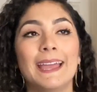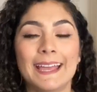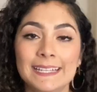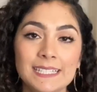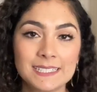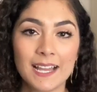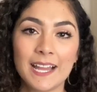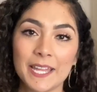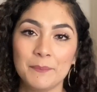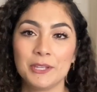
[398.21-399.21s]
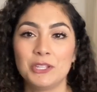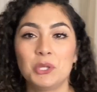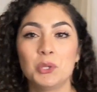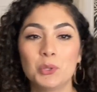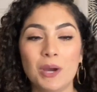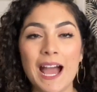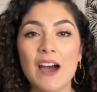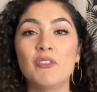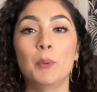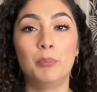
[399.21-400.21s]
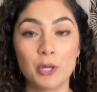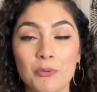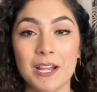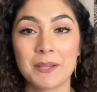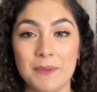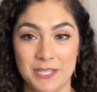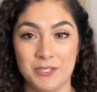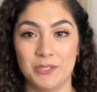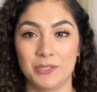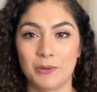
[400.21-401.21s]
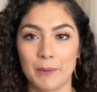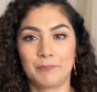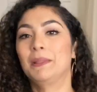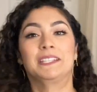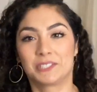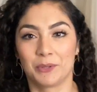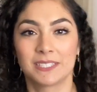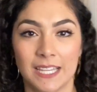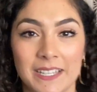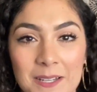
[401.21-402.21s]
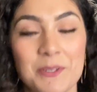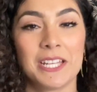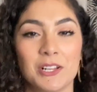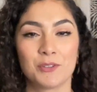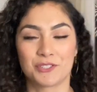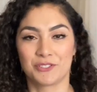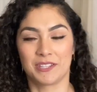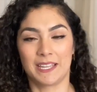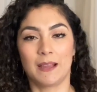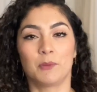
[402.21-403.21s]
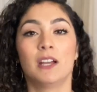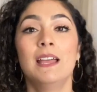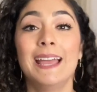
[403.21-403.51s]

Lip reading: Anytime you have a book recommended to you, I'm like so excited, I'm getting closer to the camera.